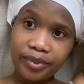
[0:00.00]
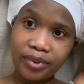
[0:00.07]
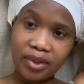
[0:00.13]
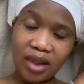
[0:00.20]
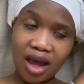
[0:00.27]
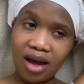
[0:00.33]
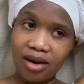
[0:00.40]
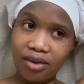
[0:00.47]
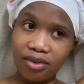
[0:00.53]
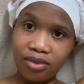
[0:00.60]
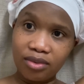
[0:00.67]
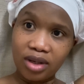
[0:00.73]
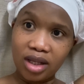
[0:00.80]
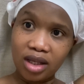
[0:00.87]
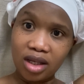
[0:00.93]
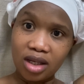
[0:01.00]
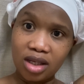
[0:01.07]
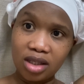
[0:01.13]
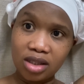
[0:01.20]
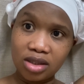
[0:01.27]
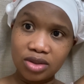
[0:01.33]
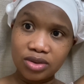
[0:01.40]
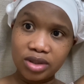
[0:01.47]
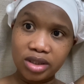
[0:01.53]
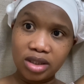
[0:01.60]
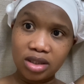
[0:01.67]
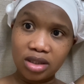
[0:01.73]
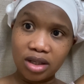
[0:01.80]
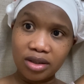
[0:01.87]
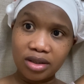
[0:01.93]
how like literally
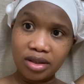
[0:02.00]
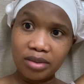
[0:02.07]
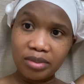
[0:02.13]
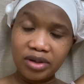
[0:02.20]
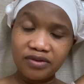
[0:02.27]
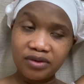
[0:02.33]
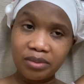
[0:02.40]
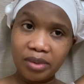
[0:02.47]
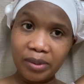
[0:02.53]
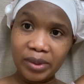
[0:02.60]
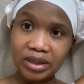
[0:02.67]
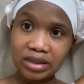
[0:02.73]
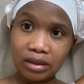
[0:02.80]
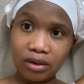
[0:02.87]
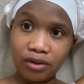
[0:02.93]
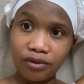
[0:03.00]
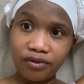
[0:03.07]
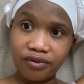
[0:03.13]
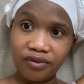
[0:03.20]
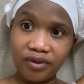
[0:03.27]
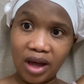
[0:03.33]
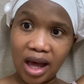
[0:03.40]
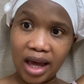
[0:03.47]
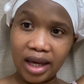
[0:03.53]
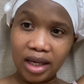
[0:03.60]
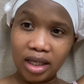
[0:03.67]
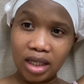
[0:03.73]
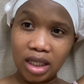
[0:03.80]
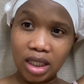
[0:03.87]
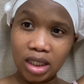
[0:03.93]
now that I'm living by myself,
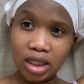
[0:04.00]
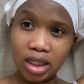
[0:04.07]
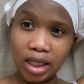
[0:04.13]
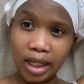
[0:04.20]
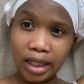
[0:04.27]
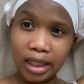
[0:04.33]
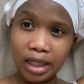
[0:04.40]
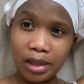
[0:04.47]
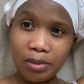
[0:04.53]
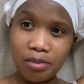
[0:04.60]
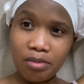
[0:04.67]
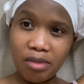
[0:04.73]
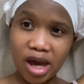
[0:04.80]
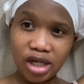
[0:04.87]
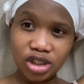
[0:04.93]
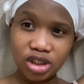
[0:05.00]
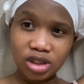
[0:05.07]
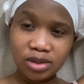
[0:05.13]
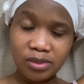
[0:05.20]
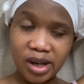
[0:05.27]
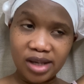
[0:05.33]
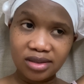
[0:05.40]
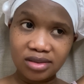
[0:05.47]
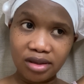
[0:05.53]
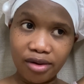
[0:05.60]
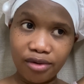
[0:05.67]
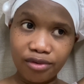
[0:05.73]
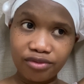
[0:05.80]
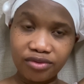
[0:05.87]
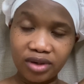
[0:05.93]
I can like imagine
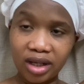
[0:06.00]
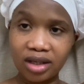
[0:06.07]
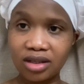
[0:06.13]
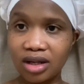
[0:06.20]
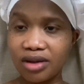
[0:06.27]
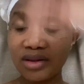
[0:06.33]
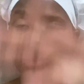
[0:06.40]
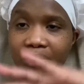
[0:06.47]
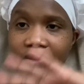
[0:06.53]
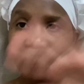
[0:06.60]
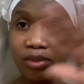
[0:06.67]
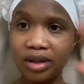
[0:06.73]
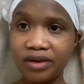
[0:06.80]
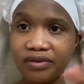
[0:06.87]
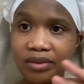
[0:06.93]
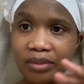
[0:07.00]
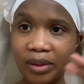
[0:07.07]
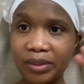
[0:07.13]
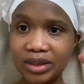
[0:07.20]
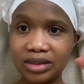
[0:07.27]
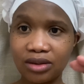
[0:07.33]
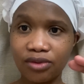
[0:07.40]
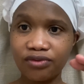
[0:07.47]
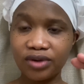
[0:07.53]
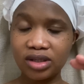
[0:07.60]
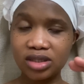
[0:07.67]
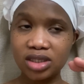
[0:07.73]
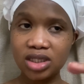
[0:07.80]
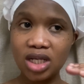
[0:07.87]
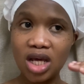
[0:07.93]
myself. Like now that I'm living by myself
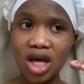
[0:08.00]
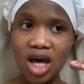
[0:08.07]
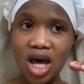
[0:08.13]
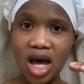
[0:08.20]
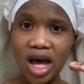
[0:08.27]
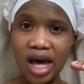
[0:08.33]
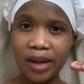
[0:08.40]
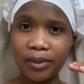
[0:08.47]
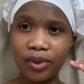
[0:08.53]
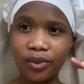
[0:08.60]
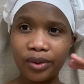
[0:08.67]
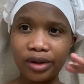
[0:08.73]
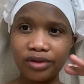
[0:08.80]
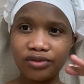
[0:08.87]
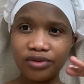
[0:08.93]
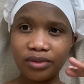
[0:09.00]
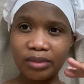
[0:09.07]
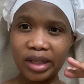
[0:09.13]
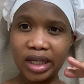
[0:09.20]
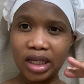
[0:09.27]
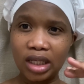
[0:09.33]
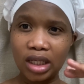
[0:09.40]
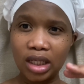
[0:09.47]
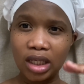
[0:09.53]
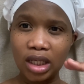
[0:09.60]
and I'm away from like